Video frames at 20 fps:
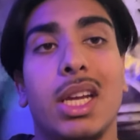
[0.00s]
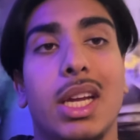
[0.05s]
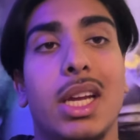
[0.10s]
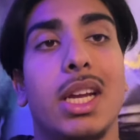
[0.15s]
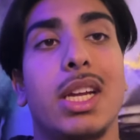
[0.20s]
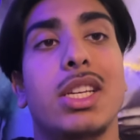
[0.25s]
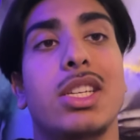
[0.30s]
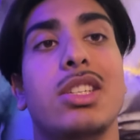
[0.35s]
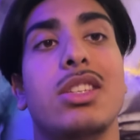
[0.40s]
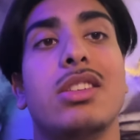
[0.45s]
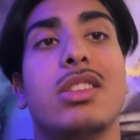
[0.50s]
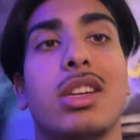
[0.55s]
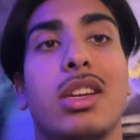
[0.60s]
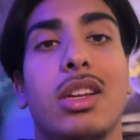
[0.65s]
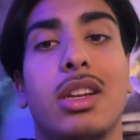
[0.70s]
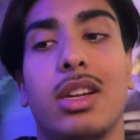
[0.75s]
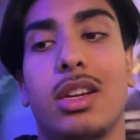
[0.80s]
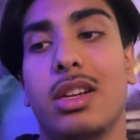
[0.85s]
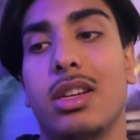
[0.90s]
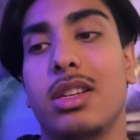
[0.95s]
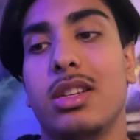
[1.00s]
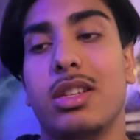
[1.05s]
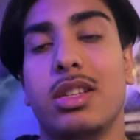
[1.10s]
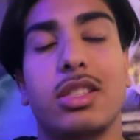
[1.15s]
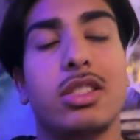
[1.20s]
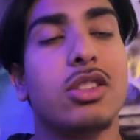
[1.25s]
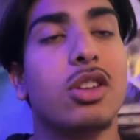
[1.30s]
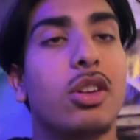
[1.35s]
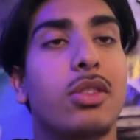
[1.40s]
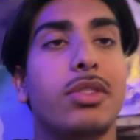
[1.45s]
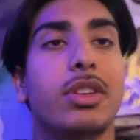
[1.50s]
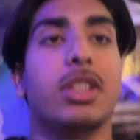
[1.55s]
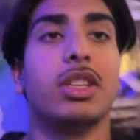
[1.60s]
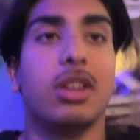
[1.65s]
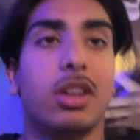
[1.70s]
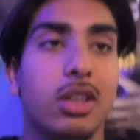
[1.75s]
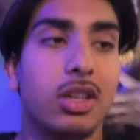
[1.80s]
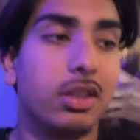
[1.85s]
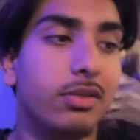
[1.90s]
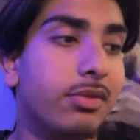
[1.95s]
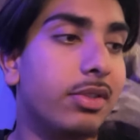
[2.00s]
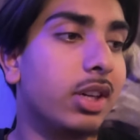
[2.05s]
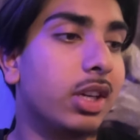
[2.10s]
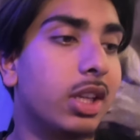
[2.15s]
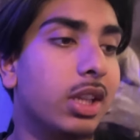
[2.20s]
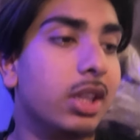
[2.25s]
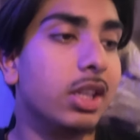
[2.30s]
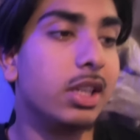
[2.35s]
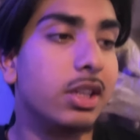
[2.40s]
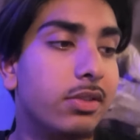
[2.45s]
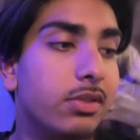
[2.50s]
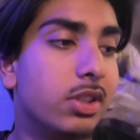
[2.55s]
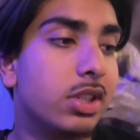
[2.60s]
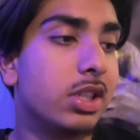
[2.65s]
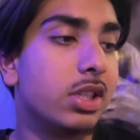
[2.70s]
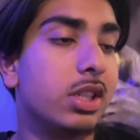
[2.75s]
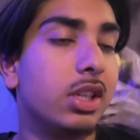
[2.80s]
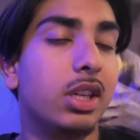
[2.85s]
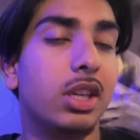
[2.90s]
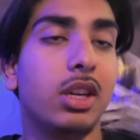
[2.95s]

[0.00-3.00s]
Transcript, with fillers: And she said, "It's over. Y'all can fucking leave and shit."